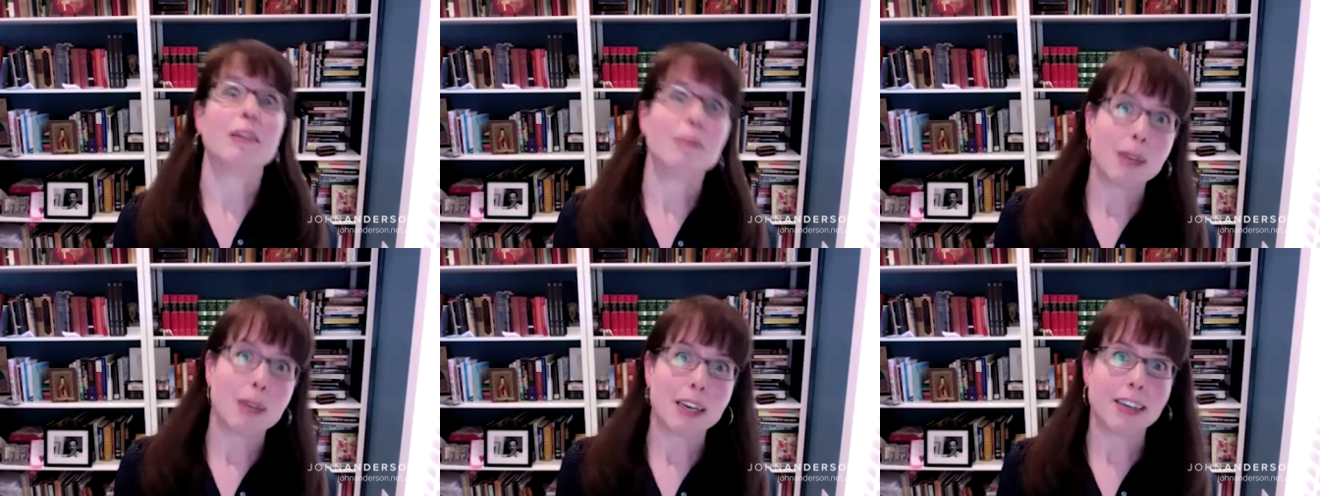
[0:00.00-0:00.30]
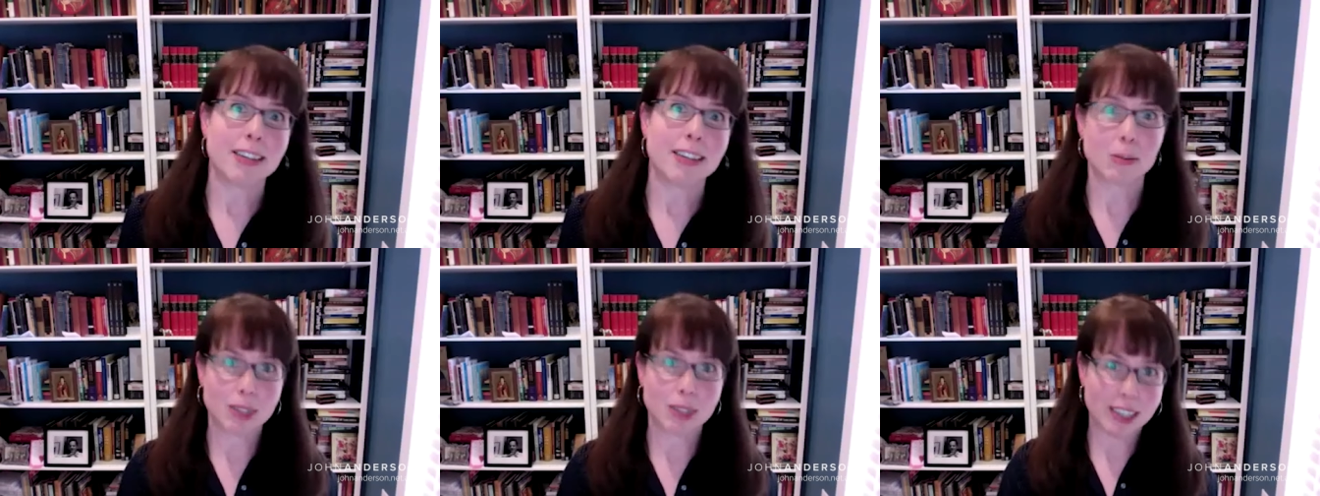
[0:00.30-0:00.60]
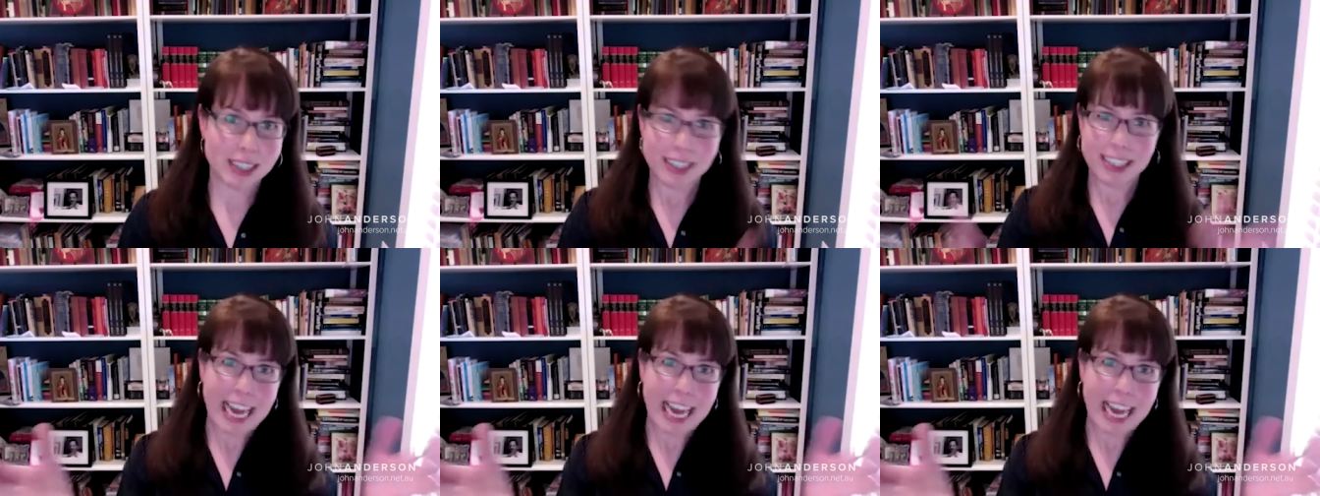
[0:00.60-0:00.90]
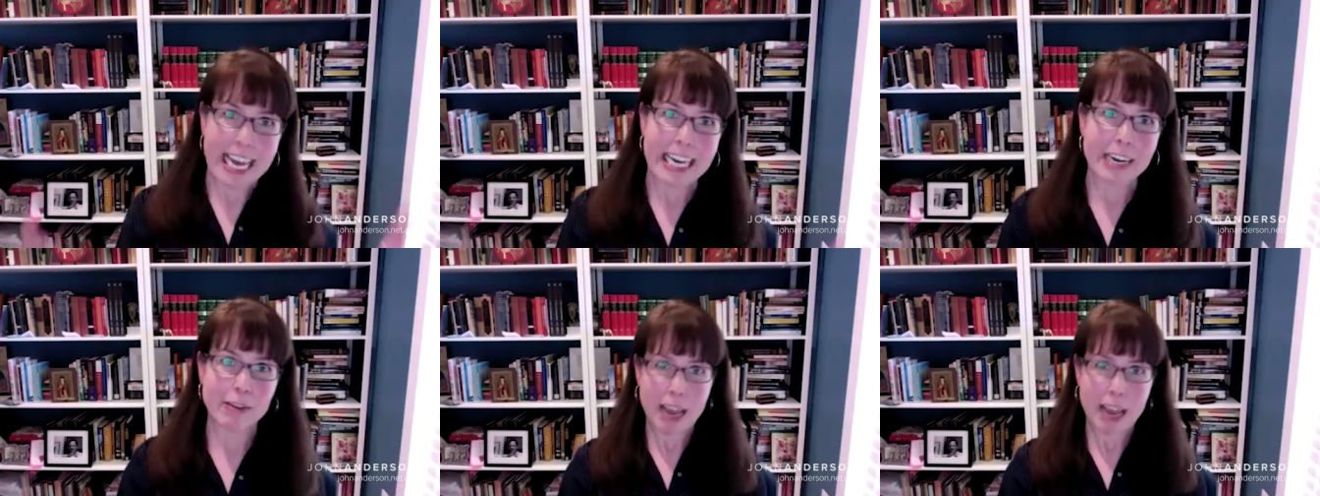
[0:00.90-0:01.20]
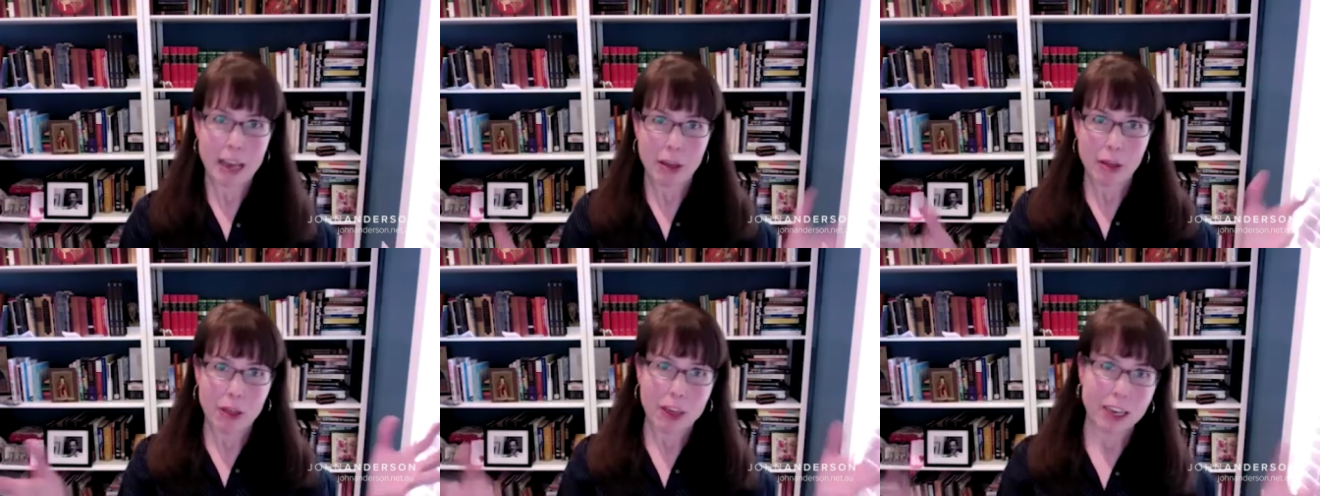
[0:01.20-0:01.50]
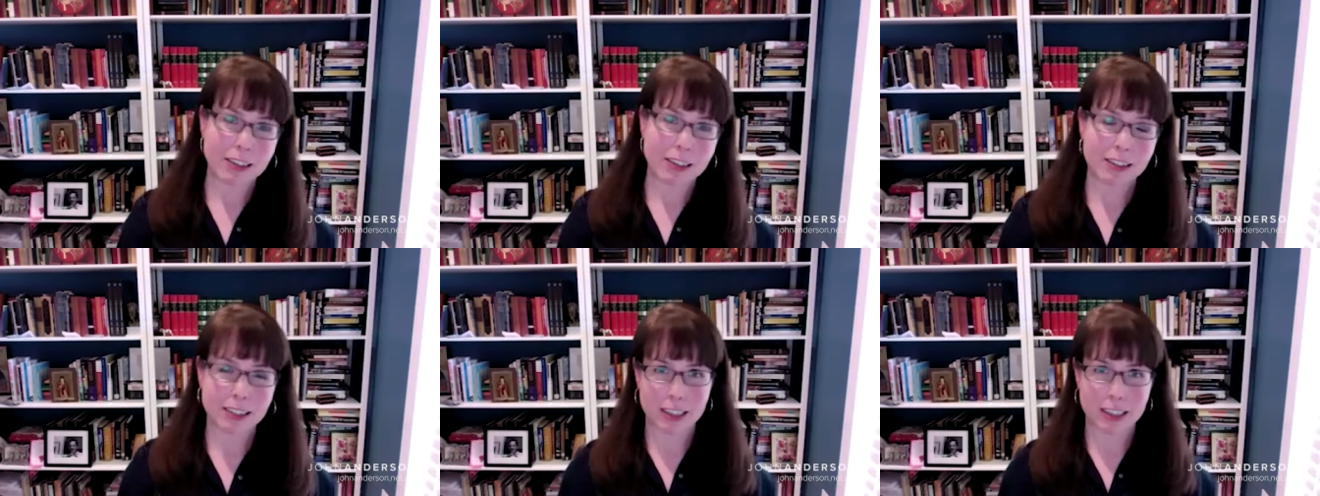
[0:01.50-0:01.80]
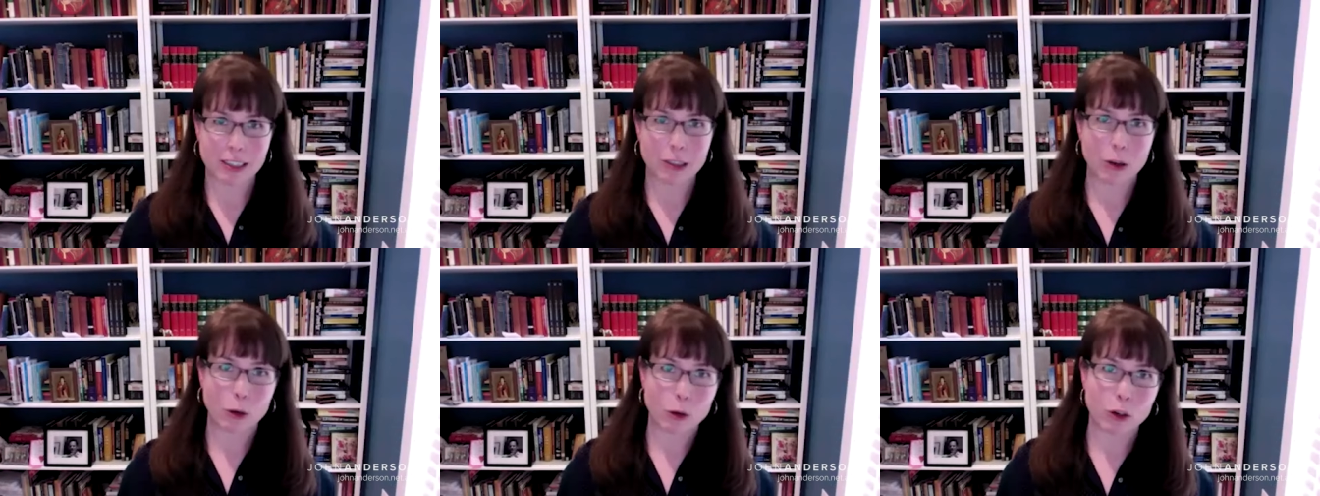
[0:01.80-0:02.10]
because it was a den of atheistic
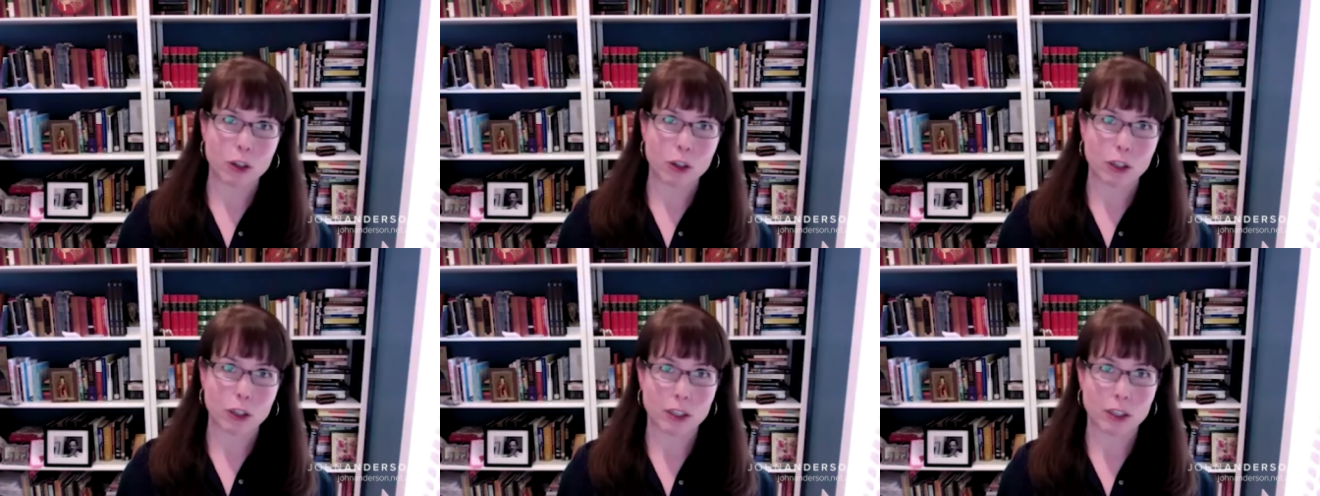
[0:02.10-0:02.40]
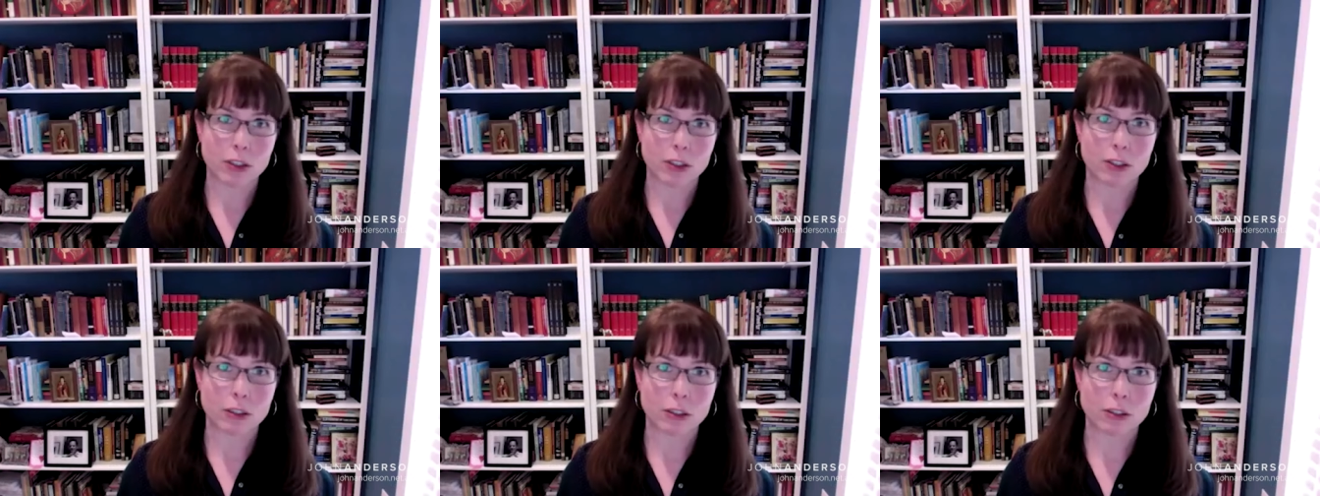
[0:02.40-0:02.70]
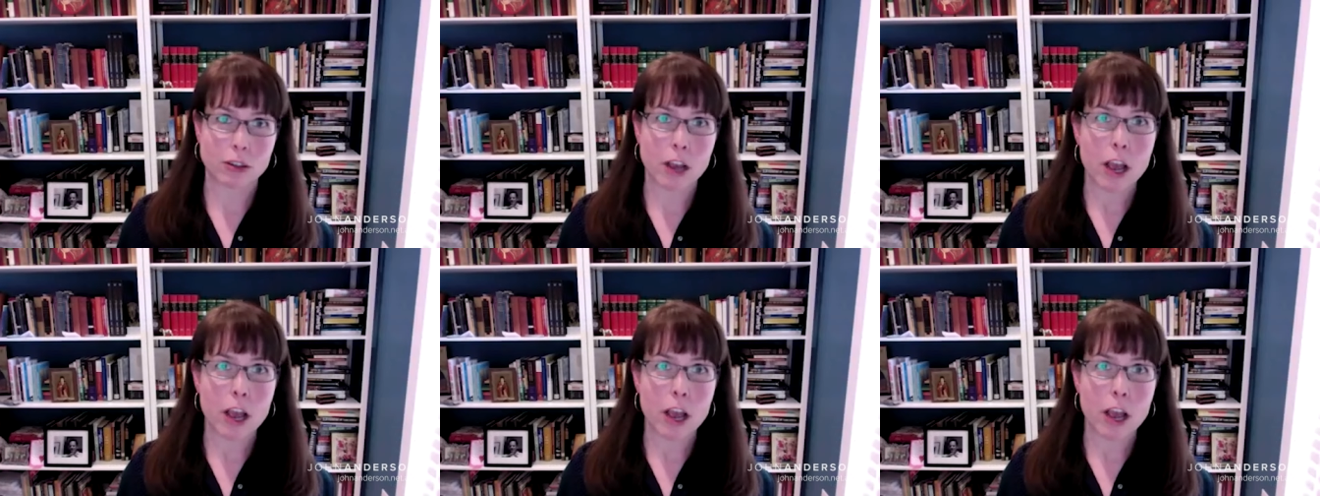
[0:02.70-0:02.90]
socialists.